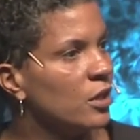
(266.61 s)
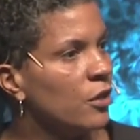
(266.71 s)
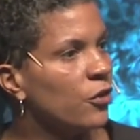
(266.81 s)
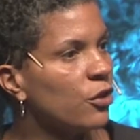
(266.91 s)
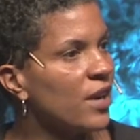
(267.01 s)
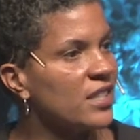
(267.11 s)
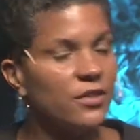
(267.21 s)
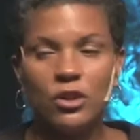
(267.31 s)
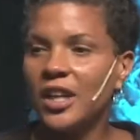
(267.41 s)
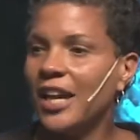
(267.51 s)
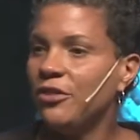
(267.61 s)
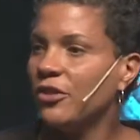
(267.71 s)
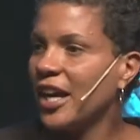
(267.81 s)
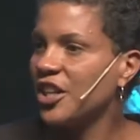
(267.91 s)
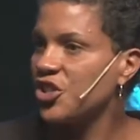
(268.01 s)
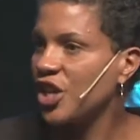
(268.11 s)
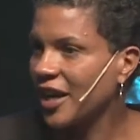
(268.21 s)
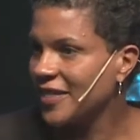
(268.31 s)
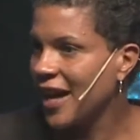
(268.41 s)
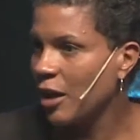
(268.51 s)
For the rest of your life, you've got to check
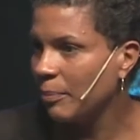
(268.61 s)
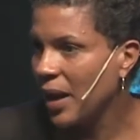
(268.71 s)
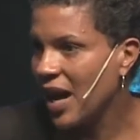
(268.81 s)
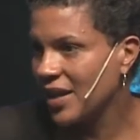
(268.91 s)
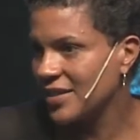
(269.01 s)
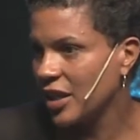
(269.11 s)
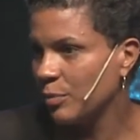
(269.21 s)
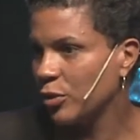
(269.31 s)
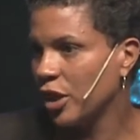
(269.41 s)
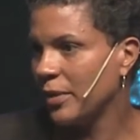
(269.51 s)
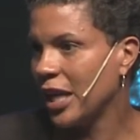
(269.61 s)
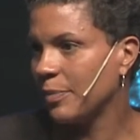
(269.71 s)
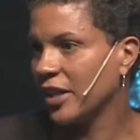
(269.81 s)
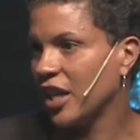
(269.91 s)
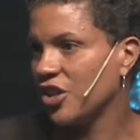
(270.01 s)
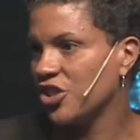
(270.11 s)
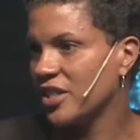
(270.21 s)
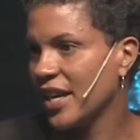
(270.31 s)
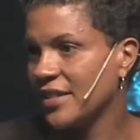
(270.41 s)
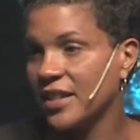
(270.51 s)
that box on employment applications
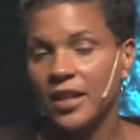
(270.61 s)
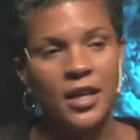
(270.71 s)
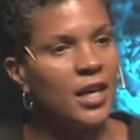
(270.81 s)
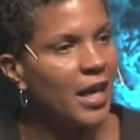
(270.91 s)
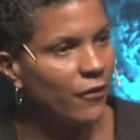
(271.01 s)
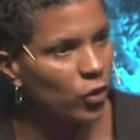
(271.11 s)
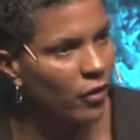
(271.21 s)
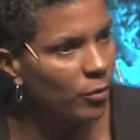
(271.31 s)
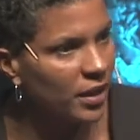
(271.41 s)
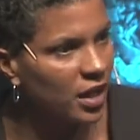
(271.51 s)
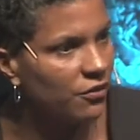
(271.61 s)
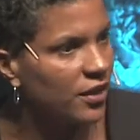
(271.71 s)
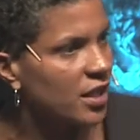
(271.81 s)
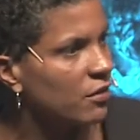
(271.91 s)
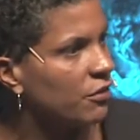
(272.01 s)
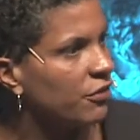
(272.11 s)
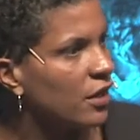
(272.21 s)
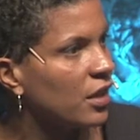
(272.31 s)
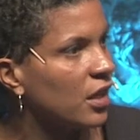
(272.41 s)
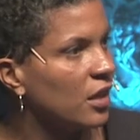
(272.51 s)
asking, have you ever been convicted of a
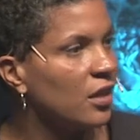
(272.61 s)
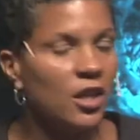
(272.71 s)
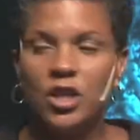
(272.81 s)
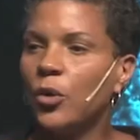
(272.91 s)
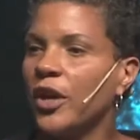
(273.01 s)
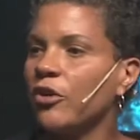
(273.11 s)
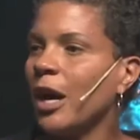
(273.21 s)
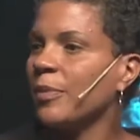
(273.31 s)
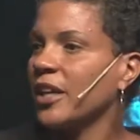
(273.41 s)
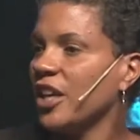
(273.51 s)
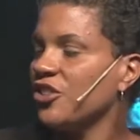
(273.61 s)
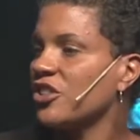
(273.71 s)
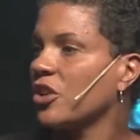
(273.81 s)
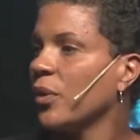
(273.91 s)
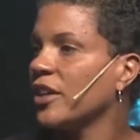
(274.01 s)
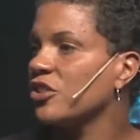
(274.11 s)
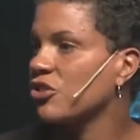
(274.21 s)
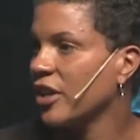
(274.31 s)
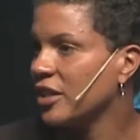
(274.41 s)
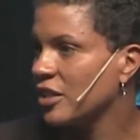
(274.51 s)
felony? Knowing your application's going
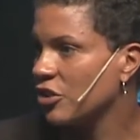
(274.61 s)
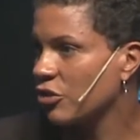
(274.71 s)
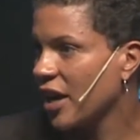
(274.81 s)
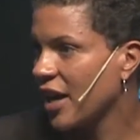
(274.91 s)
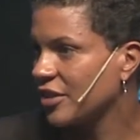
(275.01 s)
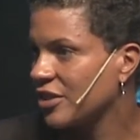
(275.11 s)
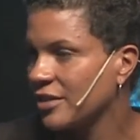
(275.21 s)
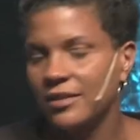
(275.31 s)
straight to the trash.